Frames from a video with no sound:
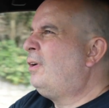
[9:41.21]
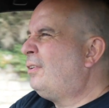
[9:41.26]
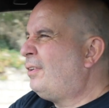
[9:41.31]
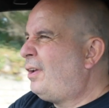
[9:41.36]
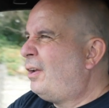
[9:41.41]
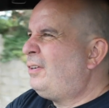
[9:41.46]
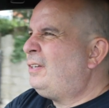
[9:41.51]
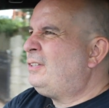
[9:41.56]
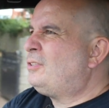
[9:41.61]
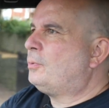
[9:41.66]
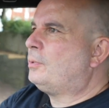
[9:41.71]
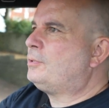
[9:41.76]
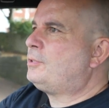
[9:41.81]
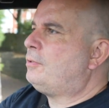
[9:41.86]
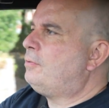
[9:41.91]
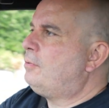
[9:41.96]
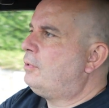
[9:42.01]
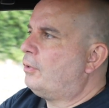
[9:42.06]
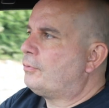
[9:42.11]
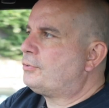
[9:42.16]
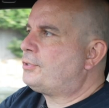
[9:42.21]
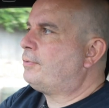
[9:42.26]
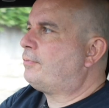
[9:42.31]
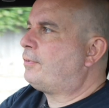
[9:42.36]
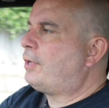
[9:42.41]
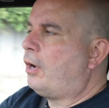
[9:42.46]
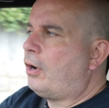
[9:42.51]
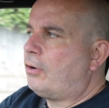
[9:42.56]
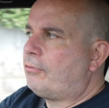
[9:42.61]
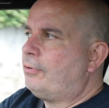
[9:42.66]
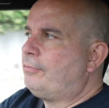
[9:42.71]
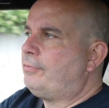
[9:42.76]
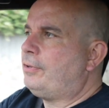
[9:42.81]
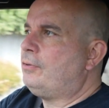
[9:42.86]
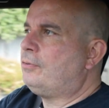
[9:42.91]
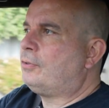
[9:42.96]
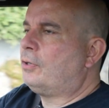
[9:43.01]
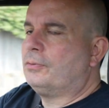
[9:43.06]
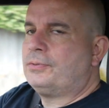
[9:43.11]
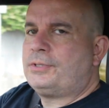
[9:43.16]
Not only do I do lots of car
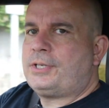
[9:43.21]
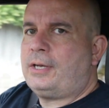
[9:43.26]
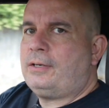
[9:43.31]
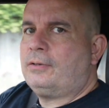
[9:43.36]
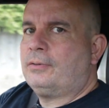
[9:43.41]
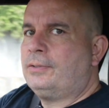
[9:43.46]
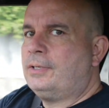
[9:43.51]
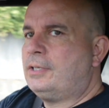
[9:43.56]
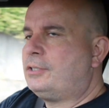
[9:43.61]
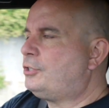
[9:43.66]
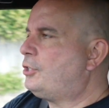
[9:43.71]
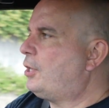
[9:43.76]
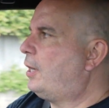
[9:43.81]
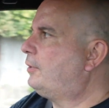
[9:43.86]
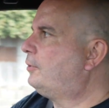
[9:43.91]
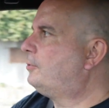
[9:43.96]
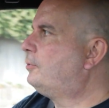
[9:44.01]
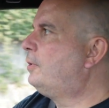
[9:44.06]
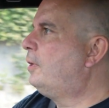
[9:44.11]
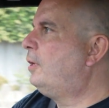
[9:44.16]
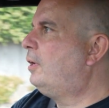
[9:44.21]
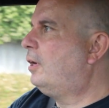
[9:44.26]
review content on this channel,